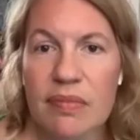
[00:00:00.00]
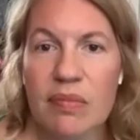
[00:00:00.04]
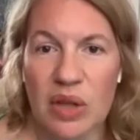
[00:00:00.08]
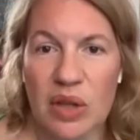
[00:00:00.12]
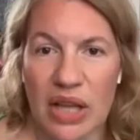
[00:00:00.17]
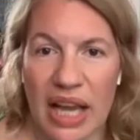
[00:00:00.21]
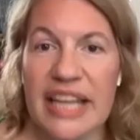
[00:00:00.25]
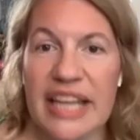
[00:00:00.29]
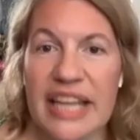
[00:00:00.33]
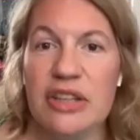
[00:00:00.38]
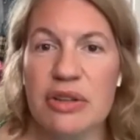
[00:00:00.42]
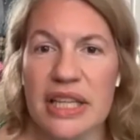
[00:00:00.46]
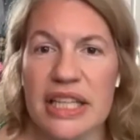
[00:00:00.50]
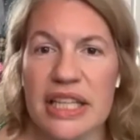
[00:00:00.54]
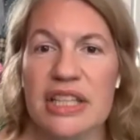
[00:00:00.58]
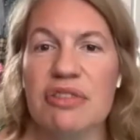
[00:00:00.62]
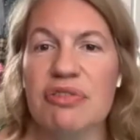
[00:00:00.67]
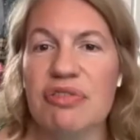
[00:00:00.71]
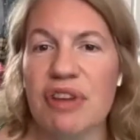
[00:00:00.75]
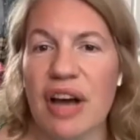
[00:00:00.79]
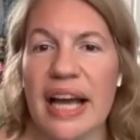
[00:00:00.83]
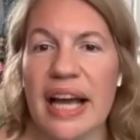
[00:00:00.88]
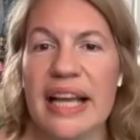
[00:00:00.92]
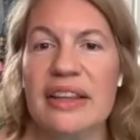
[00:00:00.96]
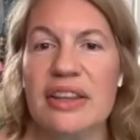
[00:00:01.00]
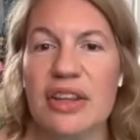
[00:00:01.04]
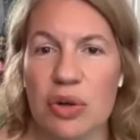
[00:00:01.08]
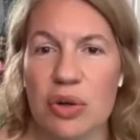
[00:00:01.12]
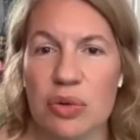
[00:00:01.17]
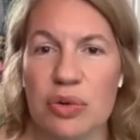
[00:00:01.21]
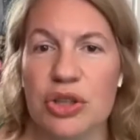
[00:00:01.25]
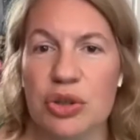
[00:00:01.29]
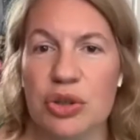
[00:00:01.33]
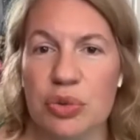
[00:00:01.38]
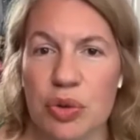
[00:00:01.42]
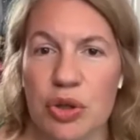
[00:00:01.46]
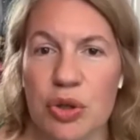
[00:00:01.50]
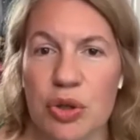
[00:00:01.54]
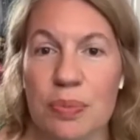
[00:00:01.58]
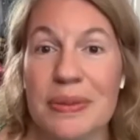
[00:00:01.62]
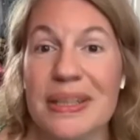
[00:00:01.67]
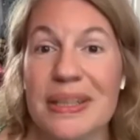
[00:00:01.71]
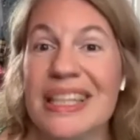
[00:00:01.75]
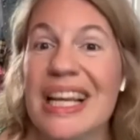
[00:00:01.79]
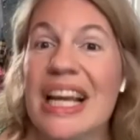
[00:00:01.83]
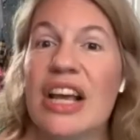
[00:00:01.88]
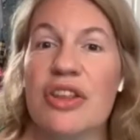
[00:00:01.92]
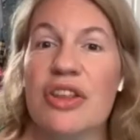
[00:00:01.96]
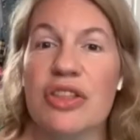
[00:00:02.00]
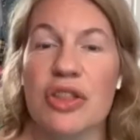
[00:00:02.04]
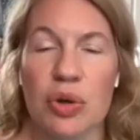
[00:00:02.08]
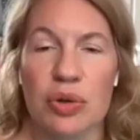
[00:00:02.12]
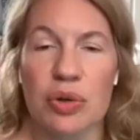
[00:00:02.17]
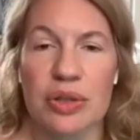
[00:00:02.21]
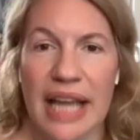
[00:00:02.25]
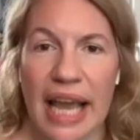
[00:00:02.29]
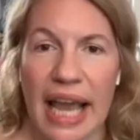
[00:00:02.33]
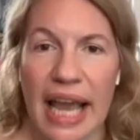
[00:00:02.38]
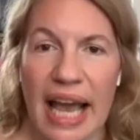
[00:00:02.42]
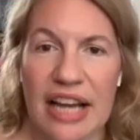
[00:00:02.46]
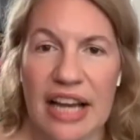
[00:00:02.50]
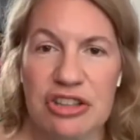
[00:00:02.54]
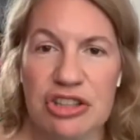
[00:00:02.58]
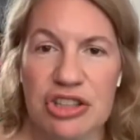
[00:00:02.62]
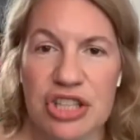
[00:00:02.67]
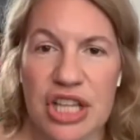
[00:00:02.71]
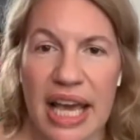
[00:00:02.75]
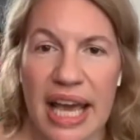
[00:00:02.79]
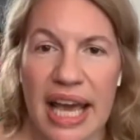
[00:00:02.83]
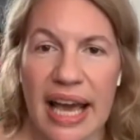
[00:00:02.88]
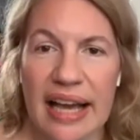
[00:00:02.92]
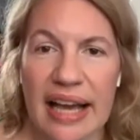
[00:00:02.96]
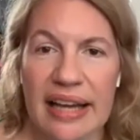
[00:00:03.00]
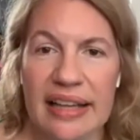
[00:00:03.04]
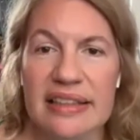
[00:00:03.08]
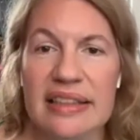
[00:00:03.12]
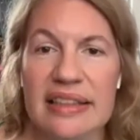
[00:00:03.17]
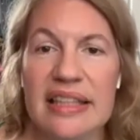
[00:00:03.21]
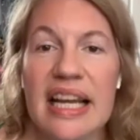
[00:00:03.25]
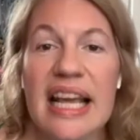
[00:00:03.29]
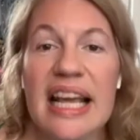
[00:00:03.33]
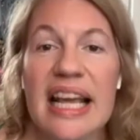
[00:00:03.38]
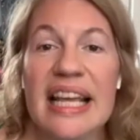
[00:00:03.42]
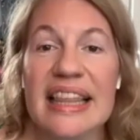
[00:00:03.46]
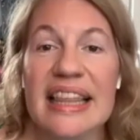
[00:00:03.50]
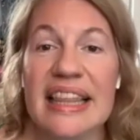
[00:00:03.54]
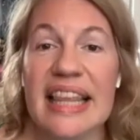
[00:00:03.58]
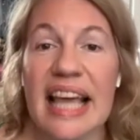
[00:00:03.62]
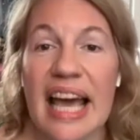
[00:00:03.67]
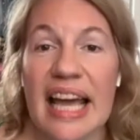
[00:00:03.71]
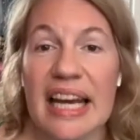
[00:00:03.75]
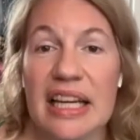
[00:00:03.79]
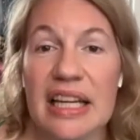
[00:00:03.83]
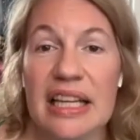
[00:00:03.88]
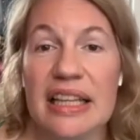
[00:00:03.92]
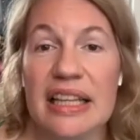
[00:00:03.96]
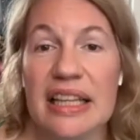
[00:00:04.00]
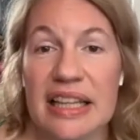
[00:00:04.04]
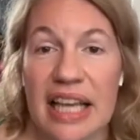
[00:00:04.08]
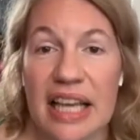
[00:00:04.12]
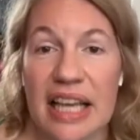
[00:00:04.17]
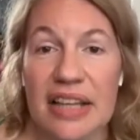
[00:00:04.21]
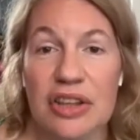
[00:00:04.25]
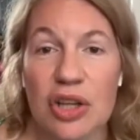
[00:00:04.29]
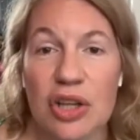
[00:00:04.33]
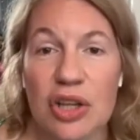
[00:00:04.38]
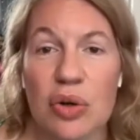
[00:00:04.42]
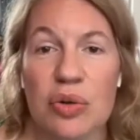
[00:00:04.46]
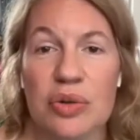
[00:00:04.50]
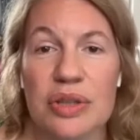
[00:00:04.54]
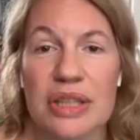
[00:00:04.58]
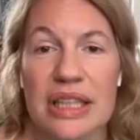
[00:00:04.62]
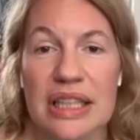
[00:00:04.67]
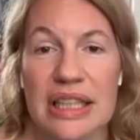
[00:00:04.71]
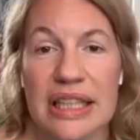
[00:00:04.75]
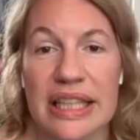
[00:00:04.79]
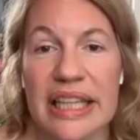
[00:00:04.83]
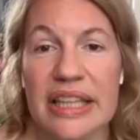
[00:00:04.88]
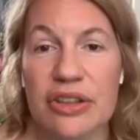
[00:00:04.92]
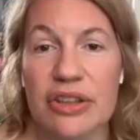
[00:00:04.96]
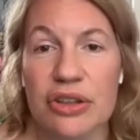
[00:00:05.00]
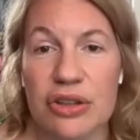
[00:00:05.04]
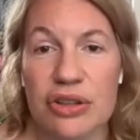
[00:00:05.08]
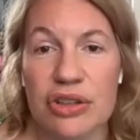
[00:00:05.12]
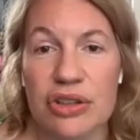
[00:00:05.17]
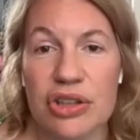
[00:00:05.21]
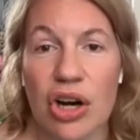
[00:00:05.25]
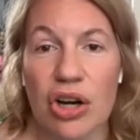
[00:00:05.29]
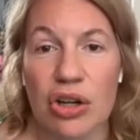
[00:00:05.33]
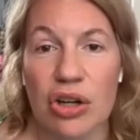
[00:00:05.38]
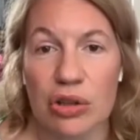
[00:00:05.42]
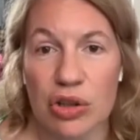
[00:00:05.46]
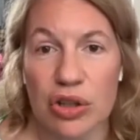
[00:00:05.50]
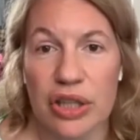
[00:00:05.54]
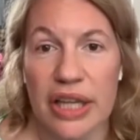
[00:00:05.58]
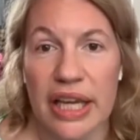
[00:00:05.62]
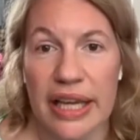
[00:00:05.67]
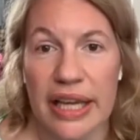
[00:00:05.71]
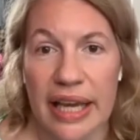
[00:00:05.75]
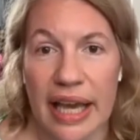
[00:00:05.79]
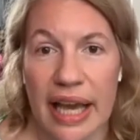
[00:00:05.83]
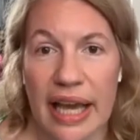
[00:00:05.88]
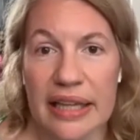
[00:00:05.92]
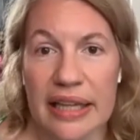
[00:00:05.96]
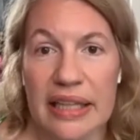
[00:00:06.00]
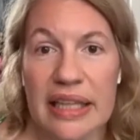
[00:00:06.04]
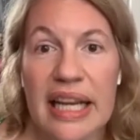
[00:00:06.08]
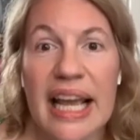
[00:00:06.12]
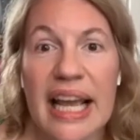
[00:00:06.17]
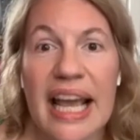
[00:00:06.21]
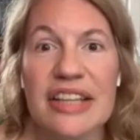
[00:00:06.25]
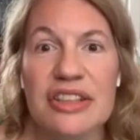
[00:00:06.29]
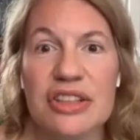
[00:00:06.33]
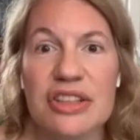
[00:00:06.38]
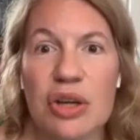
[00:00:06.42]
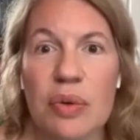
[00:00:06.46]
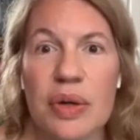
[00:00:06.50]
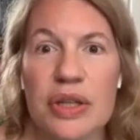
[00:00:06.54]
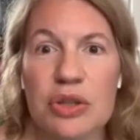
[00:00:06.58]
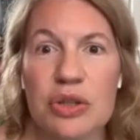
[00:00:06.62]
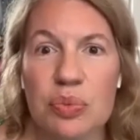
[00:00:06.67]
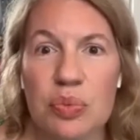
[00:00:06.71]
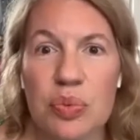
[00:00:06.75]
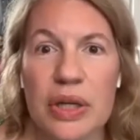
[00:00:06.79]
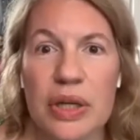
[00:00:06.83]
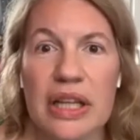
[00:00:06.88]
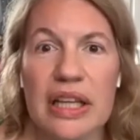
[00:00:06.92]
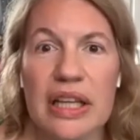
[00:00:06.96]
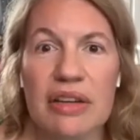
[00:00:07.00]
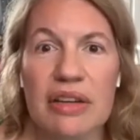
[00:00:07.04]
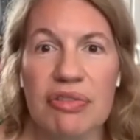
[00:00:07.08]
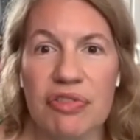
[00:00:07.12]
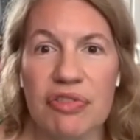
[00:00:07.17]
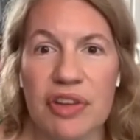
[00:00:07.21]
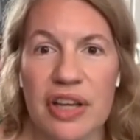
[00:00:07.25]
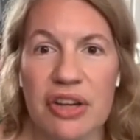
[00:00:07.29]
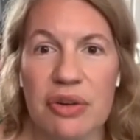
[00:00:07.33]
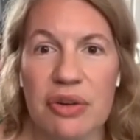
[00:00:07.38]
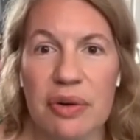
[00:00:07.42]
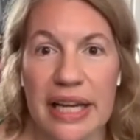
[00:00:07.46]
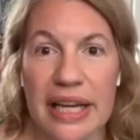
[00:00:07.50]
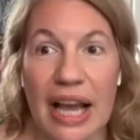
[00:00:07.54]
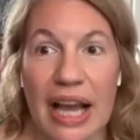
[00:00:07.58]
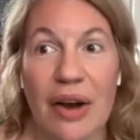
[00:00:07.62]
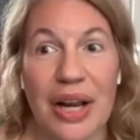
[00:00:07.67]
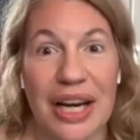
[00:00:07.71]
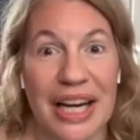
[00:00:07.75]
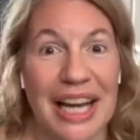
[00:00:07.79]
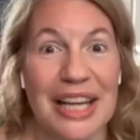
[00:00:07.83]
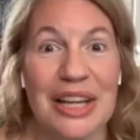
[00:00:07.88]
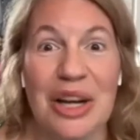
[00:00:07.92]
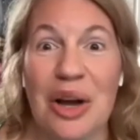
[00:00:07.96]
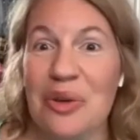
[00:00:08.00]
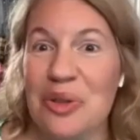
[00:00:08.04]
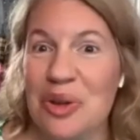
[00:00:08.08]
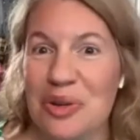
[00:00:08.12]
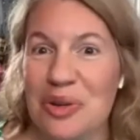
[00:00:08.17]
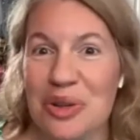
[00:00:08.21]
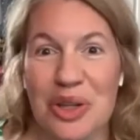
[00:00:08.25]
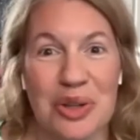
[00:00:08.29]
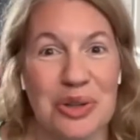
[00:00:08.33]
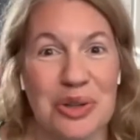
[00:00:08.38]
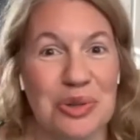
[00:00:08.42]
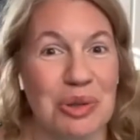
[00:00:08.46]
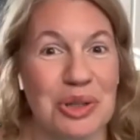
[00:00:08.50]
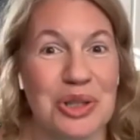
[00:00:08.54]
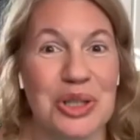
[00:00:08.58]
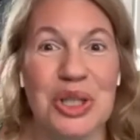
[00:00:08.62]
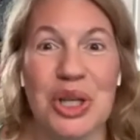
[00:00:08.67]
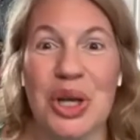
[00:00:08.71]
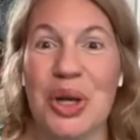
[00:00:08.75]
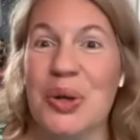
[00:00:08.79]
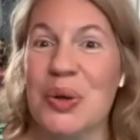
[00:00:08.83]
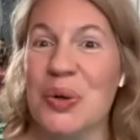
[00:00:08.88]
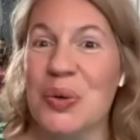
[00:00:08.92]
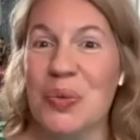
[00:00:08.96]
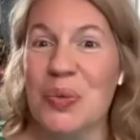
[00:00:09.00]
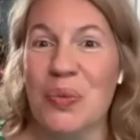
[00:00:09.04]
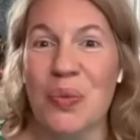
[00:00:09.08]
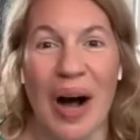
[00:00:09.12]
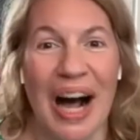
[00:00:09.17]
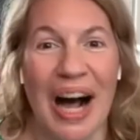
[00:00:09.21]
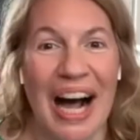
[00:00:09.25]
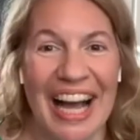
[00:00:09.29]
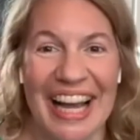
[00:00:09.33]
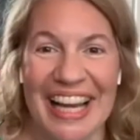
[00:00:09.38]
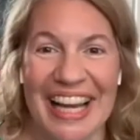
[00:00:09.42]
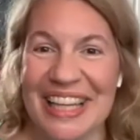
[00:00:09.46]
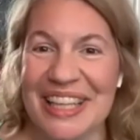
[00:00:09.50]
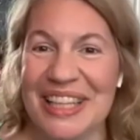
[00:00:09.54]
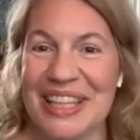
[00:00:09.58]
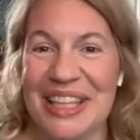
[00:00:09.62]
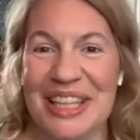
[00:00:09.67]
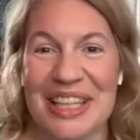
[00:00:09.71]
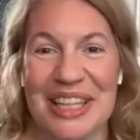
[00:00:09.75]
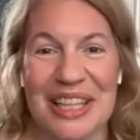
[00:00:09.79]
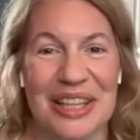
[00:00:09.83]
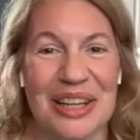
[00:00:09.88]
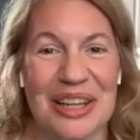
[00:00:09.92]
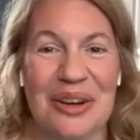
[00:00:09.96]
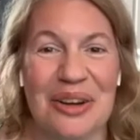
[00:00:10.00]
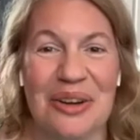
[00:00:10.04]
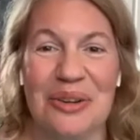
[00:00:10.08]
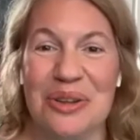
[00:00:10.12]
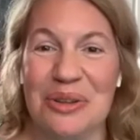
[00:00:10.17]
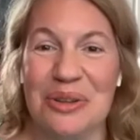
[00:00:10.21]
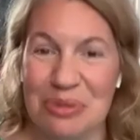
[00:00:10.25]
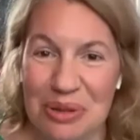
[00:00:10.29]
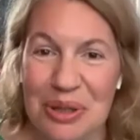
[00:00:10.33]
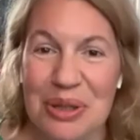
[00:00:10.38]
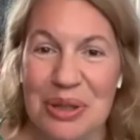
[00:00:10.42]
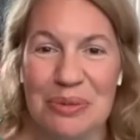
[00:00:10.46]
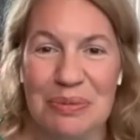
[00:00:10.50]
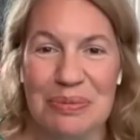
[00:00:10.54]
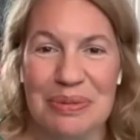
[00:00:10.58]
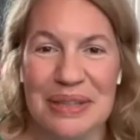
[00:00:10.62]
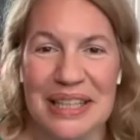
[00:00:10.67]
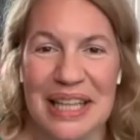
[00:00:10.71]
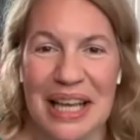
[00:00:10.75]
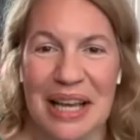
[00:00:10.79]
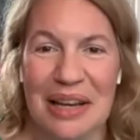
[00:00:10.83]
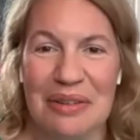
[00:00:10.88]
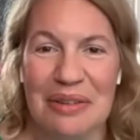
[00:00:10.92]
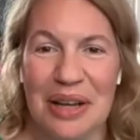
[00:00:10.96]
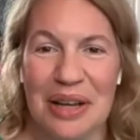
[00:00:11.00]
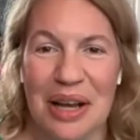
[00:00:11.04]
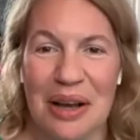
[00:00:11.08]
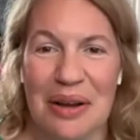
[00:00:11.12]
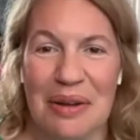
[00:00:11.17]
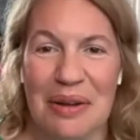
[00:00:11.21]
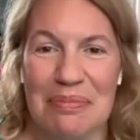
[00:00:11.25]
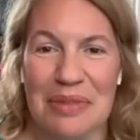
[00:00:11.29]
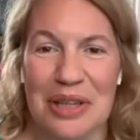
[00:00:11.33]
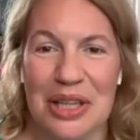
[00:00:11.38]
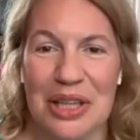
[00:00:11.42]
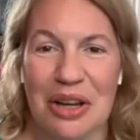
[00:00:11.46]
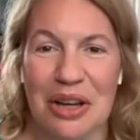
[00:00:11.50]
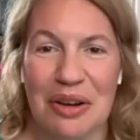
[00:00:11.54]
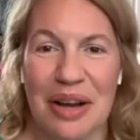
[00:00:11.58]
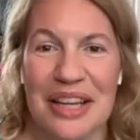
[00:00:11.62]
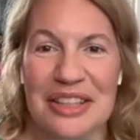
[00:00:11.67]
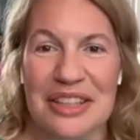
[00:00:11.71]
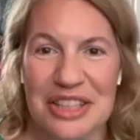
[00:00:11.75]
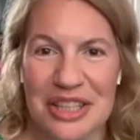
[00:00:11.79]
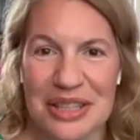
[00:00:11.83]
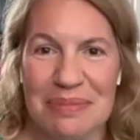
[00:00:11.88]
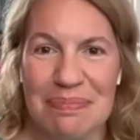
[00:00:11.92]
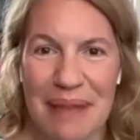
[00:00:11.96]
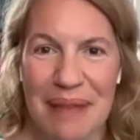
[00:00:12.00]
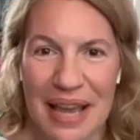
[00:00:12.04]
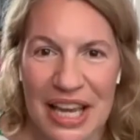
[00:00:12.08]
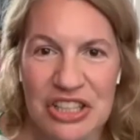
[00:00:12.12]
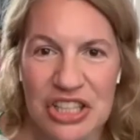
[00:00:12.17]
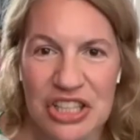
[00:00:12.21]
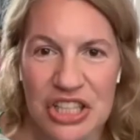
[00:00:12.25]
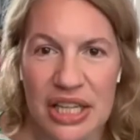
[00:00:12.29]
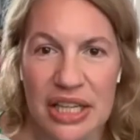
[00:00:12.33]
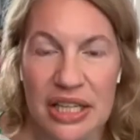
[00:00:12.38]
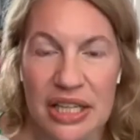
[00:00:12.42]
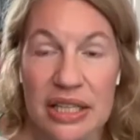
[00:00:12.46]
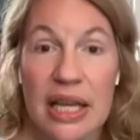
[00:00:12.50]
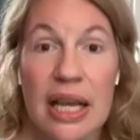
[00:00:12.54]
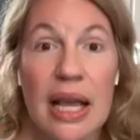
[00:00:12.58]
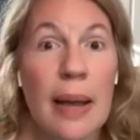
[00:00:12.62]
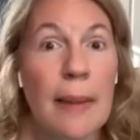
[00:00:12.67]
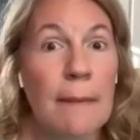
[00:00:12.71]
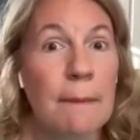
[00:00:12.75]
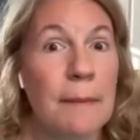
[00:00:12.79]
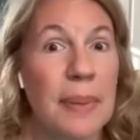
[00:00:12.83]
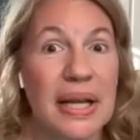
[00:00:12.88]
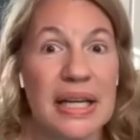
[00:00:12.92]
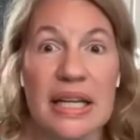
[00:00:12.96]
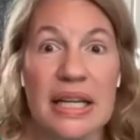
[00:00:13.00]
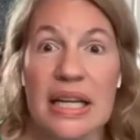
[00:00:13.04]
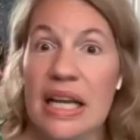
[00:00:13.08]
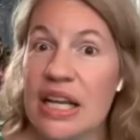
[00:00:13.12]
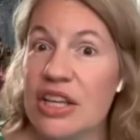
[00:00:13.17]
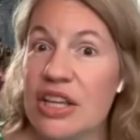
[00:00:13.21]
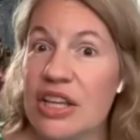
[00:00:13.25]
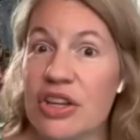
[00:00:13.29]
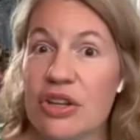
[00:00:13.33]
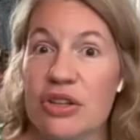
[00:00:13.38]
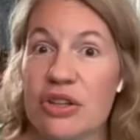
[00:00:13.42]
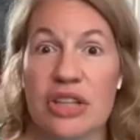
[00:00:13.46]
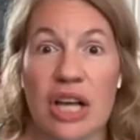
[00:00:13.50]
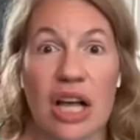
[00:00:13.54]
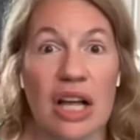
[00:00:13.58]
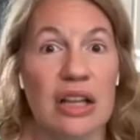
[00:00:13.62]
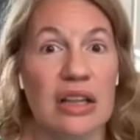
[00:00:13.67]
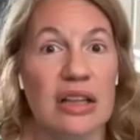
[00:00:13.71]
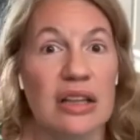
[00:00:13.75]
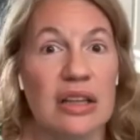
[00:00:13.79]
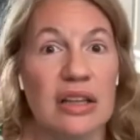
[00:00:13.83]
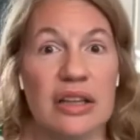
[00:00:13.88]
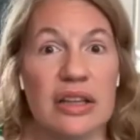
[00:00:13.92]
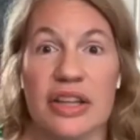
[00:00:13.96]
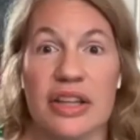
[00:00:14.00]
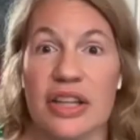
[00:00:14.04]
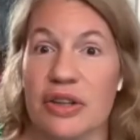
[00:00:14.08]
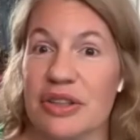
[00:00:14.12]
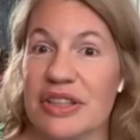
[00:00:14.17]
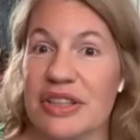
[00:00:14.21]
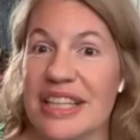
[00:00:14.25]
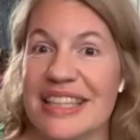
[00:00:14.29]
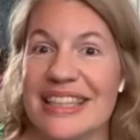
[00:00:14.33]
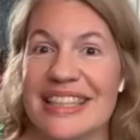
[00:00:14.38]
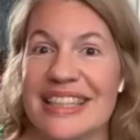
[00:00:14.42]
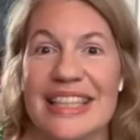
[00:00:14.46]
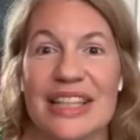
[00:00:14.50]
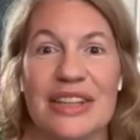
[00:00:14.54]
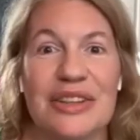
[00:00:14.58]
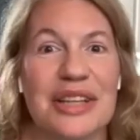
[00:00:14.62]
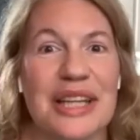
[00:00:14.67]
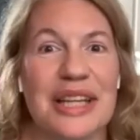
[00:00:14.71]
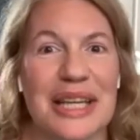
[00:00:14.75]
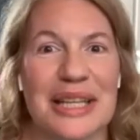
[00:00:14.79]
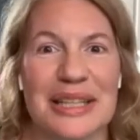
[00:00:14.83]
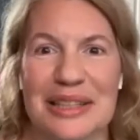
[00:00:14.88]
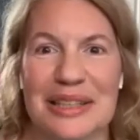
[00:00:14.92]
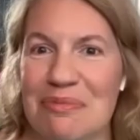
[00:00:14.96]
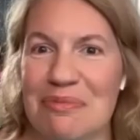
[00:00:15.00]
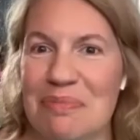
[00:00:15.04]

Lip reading: And you need to find those groups, those hashtags that those leaders are looking at. And so it's really figuring out, and I know that those were two wide, groups that, I just mentioned, but there's zillions of